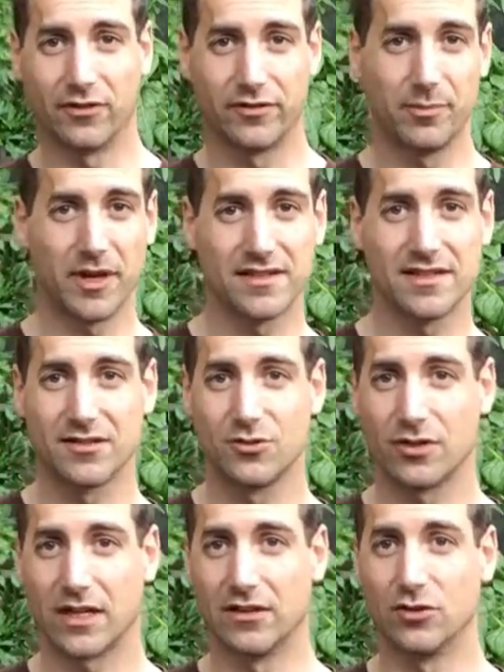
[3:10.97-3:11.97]
kind of
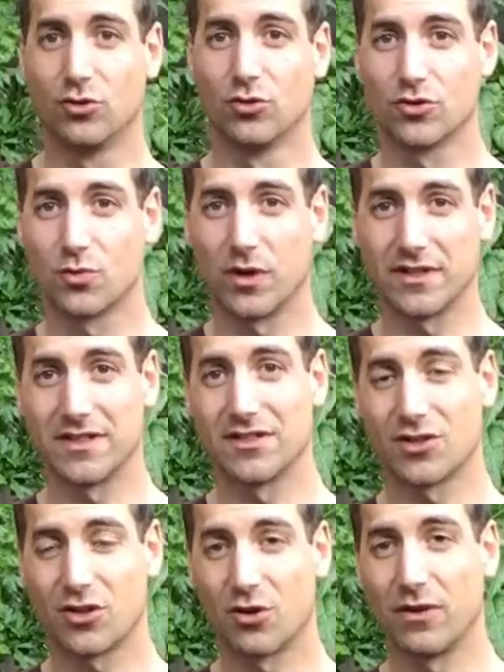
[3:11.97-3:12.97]
spaces you can use
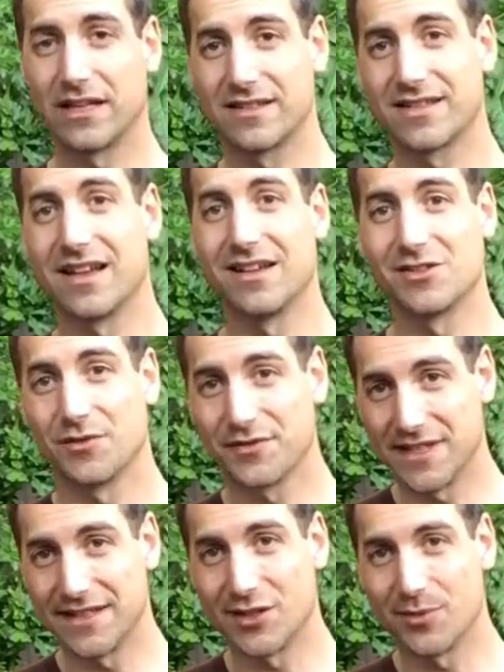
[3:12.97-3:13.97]
what is the correct
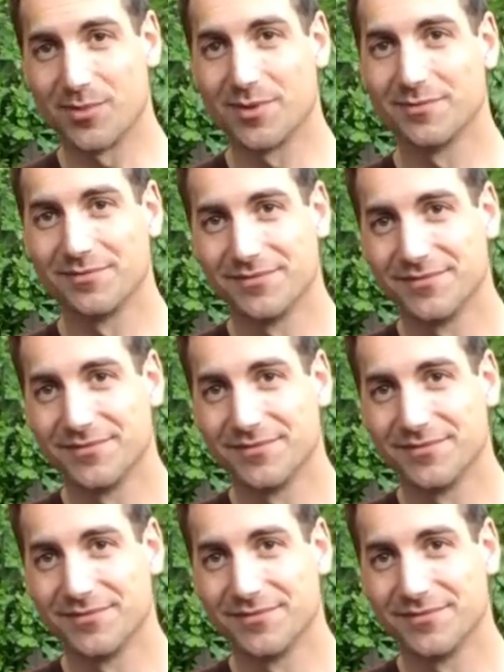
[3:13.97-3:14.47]
size of setup